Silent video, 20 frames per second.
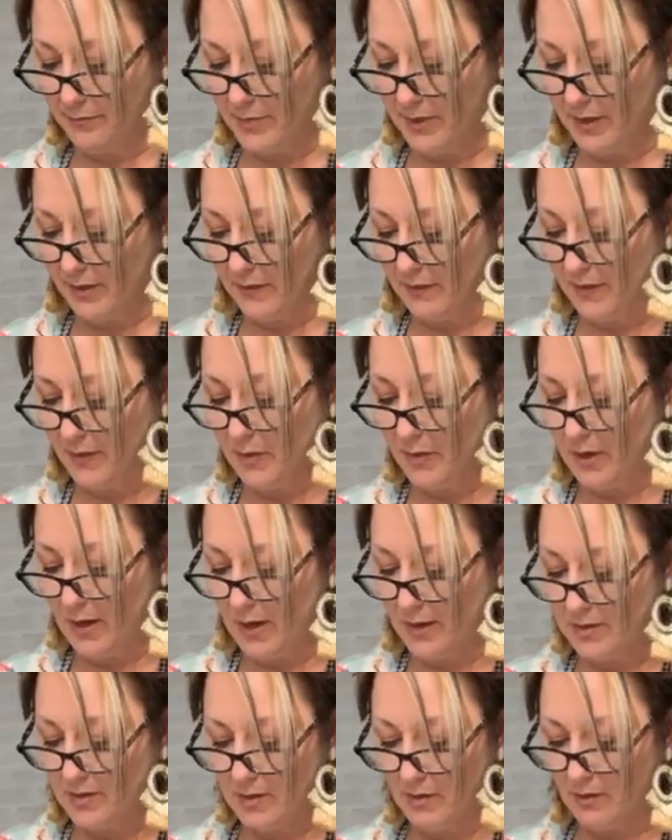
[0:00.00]
But if you
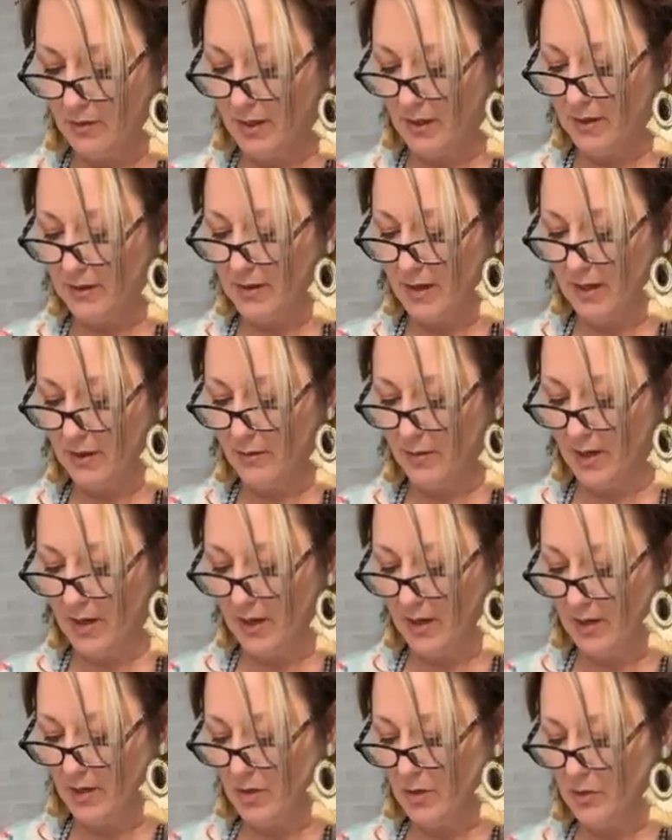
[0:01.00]
guys don't like that
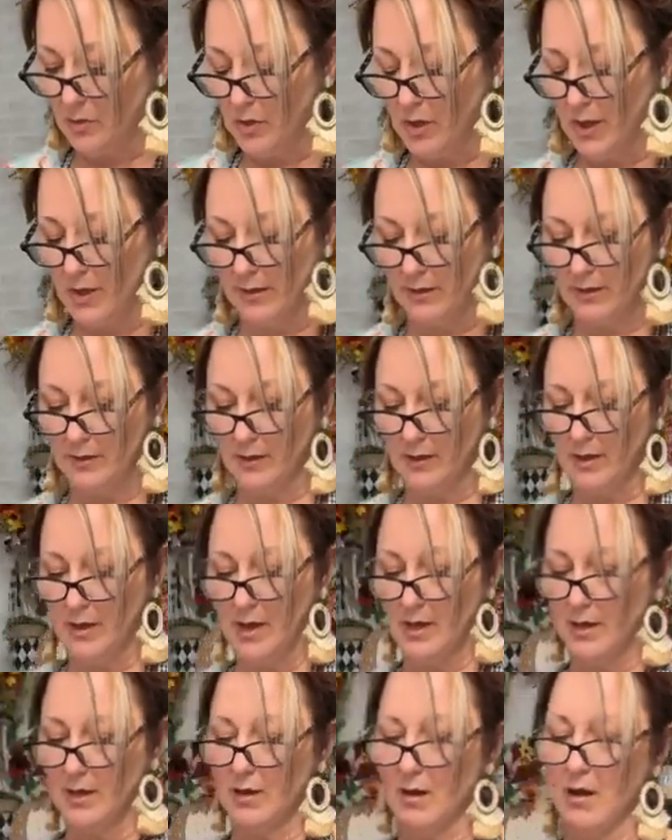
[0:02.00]
way, you kind of can
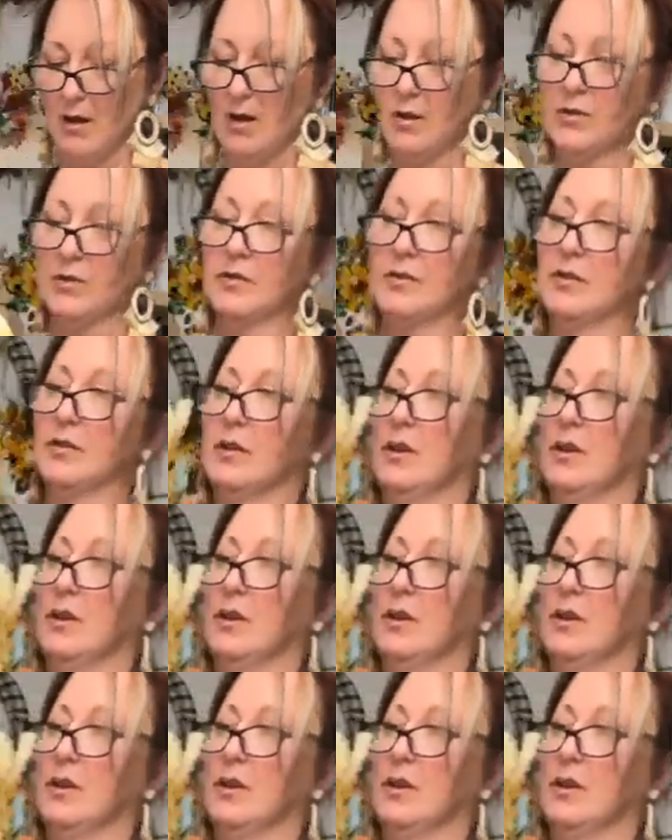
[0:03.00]
cut it off.